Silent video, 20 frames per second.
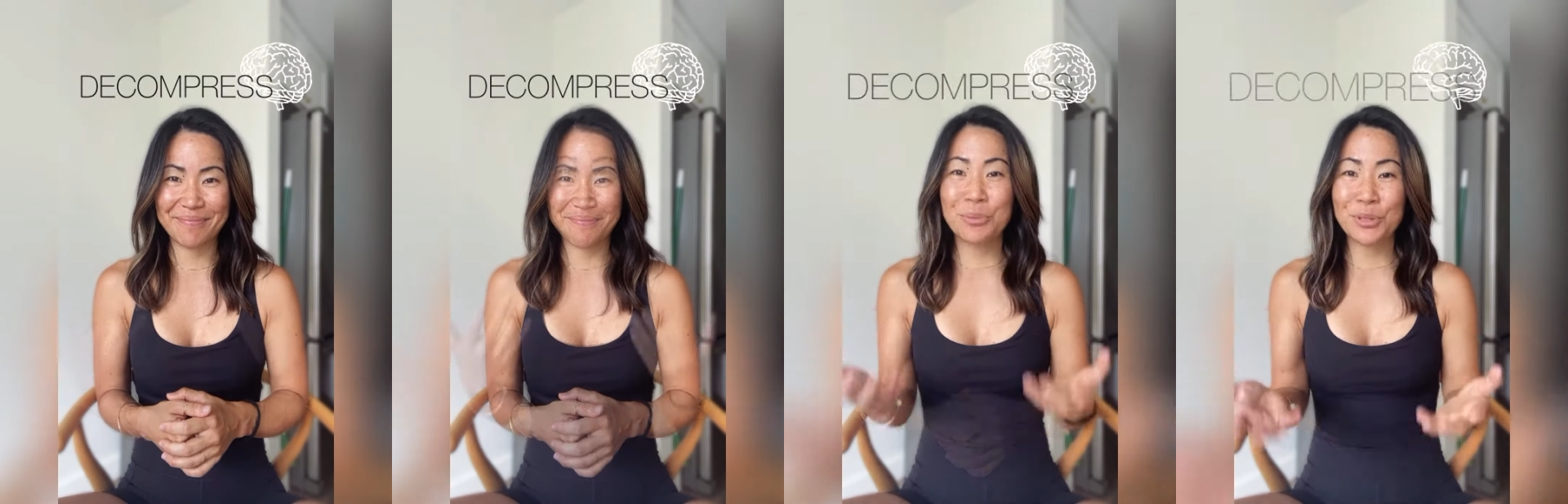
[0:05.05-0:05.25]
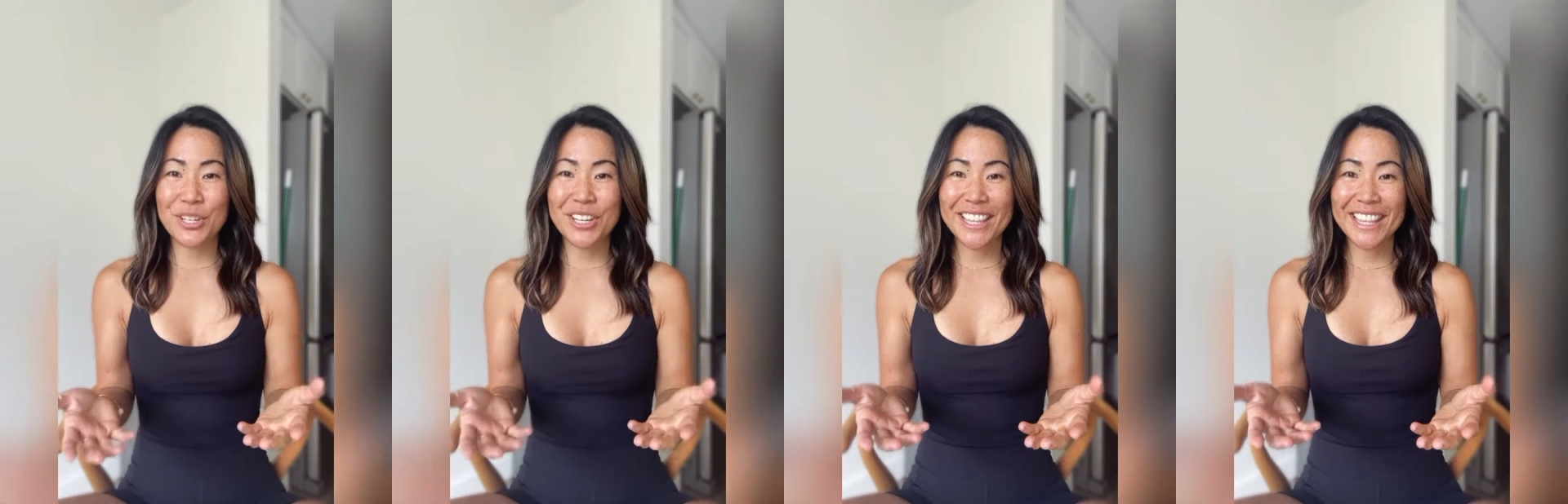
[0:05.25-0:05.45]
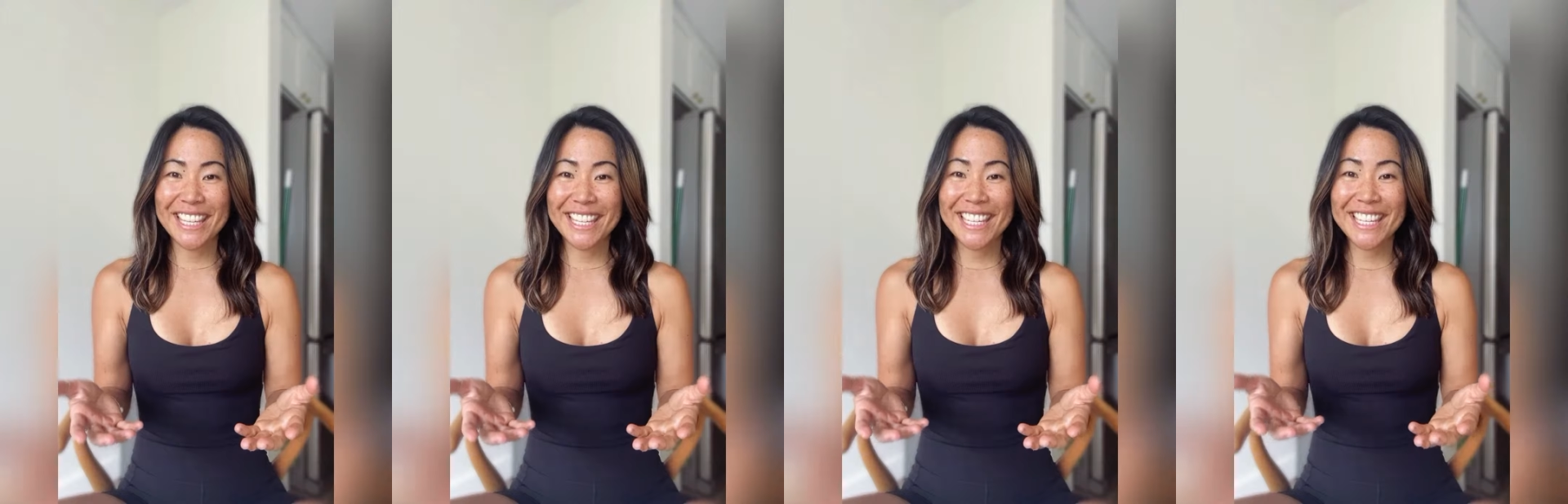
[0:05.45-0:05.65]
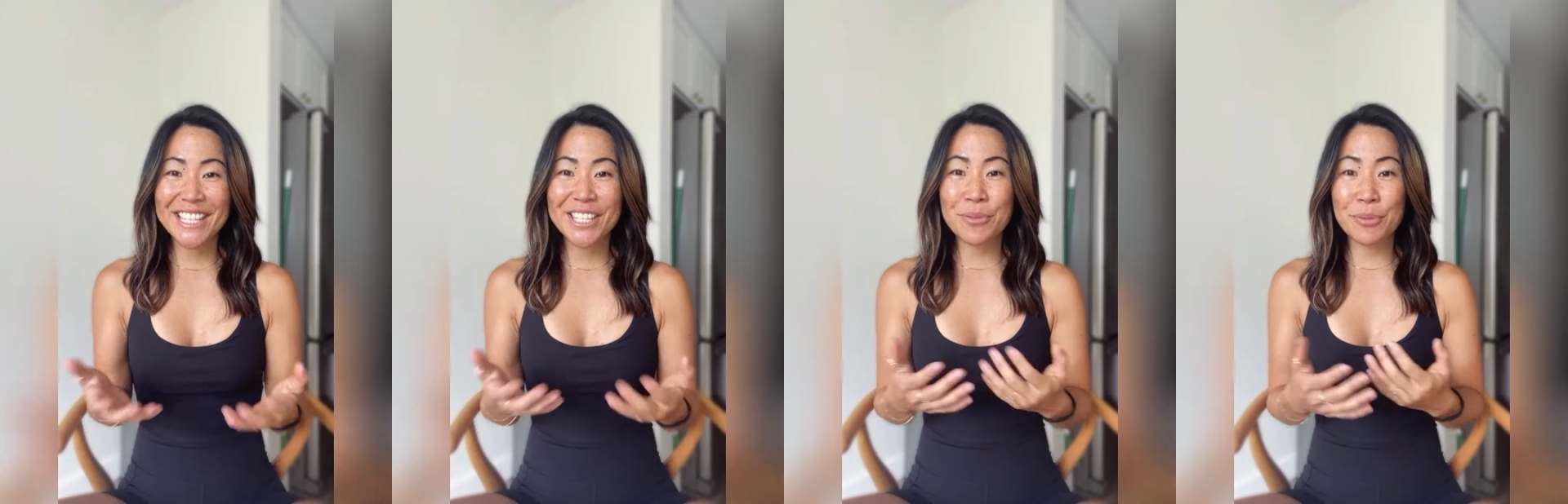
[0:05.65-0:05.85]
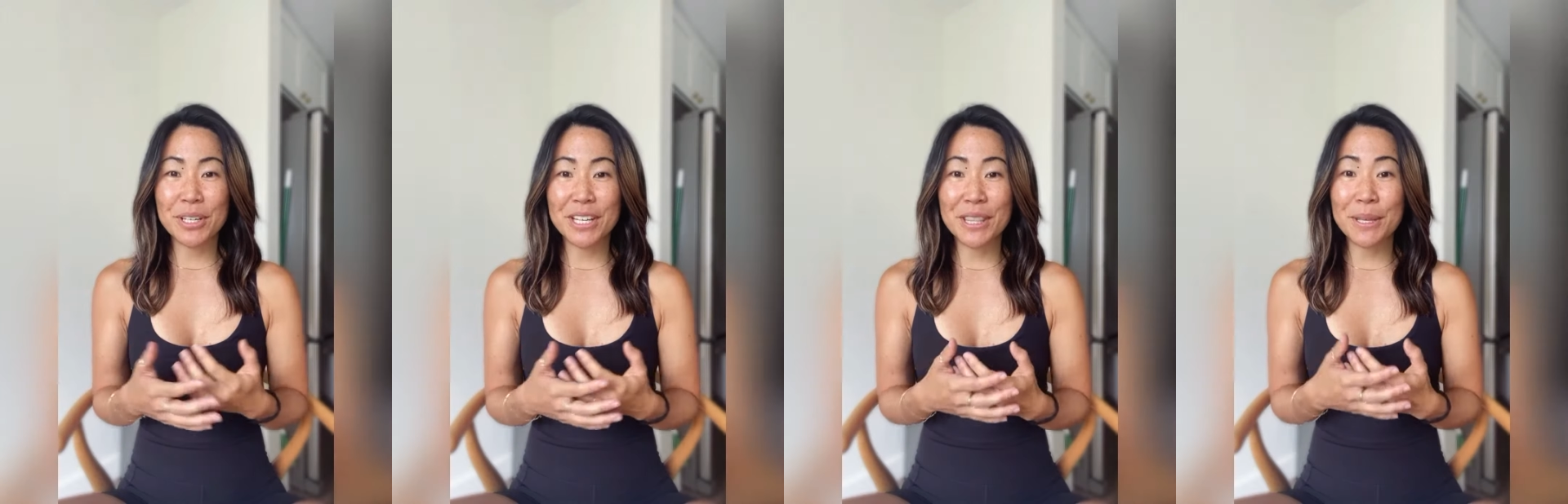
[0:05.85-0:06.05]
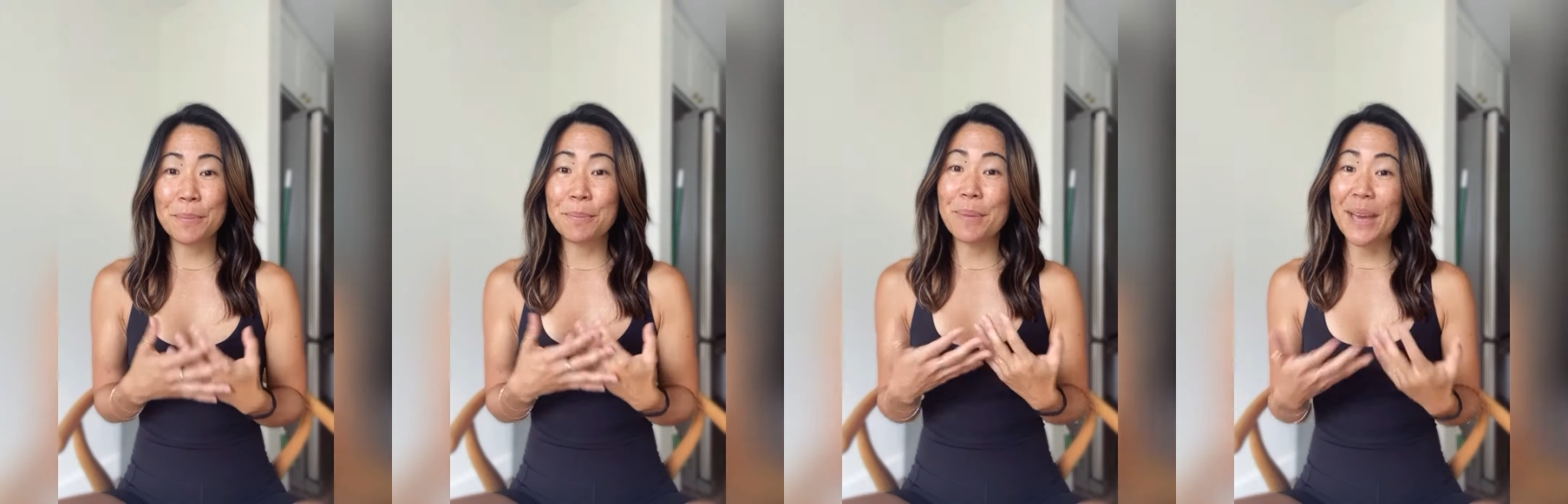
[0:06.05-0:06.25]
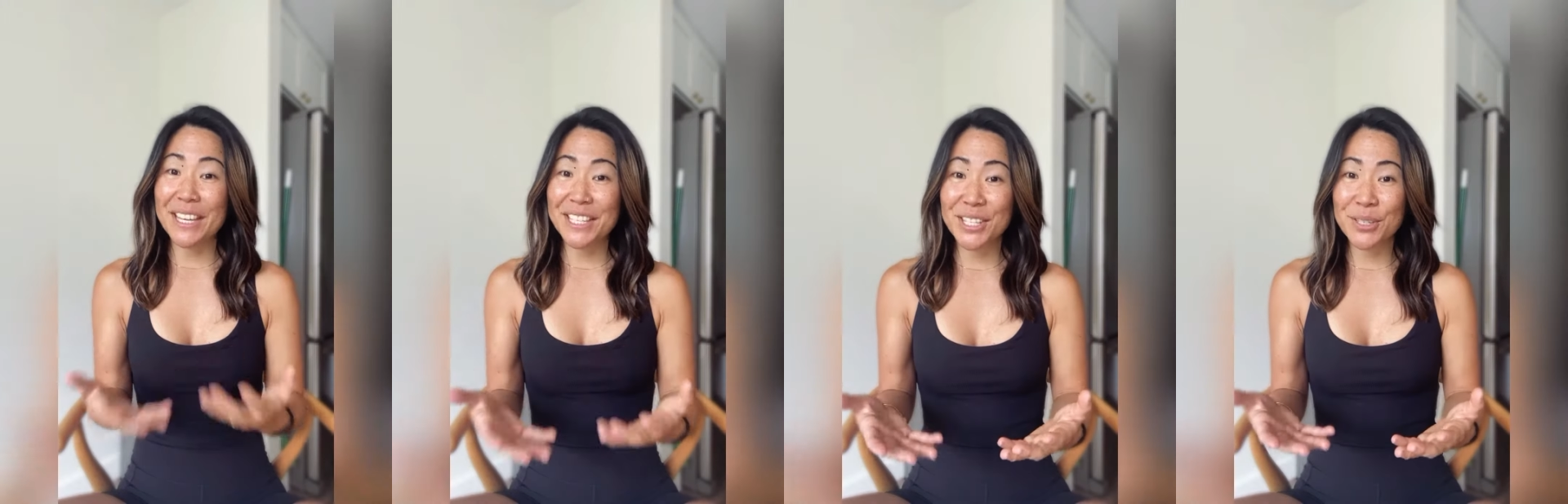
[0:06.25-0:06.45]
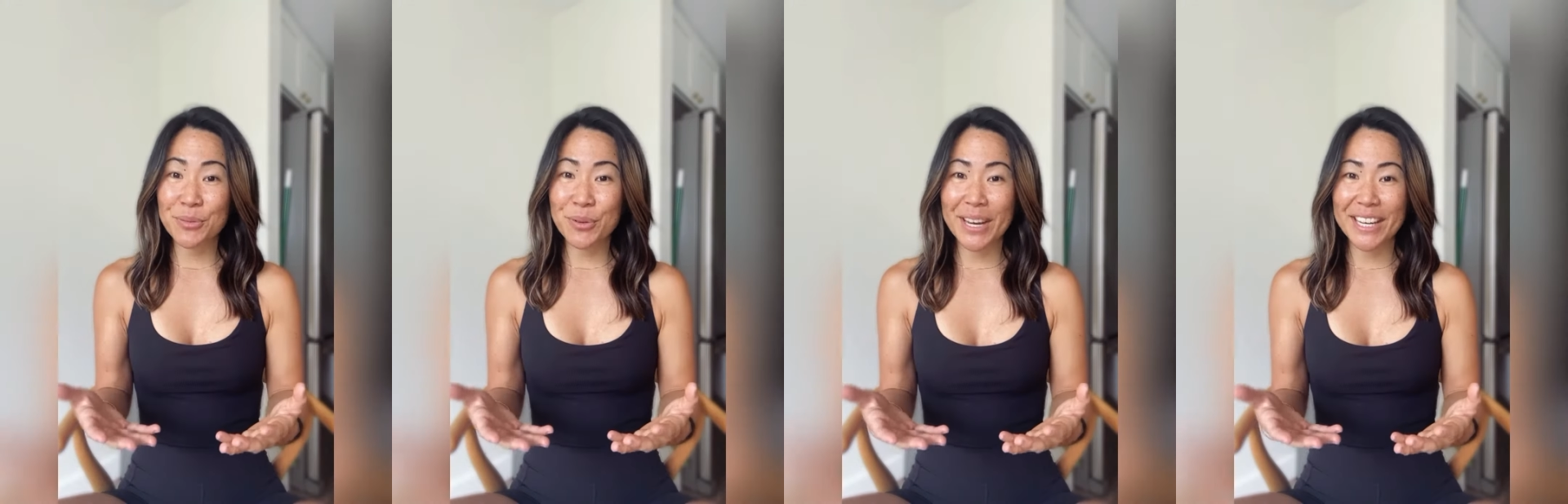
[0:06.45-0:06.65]
Breathing is one of the
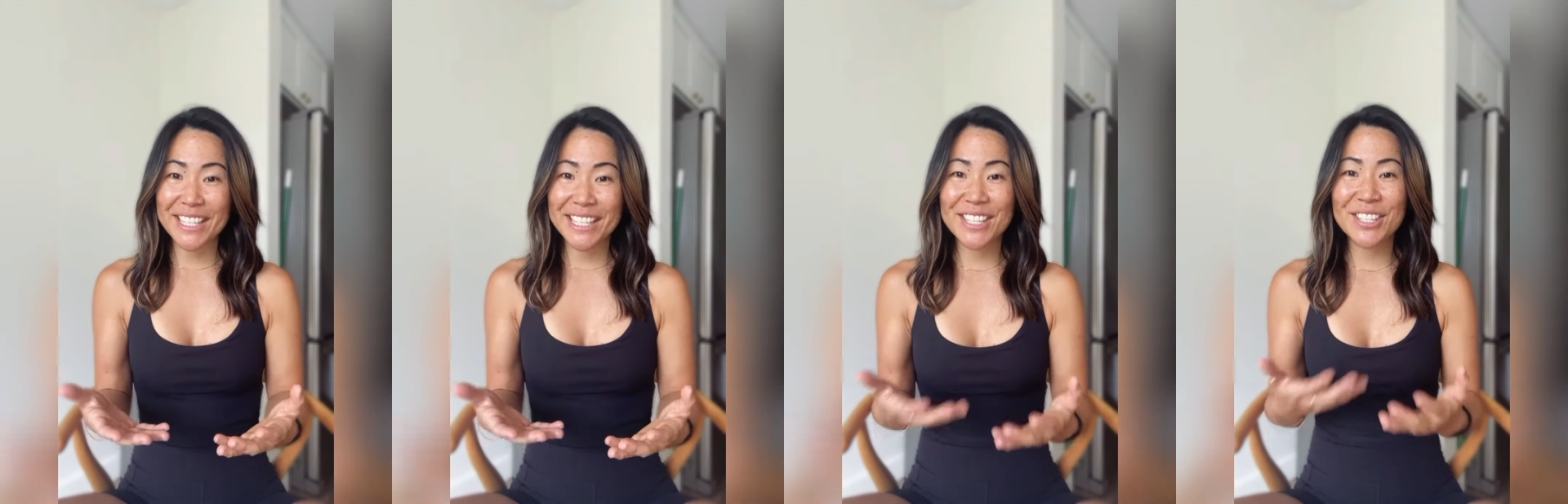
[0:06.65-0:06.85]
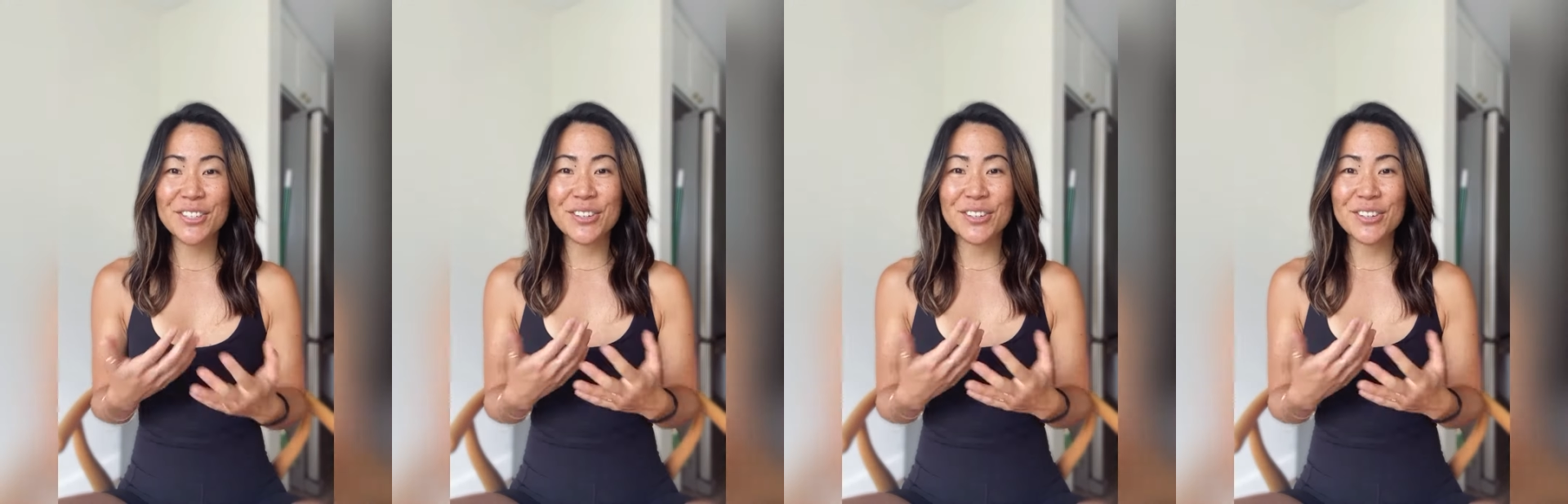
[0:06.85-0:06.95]
best ways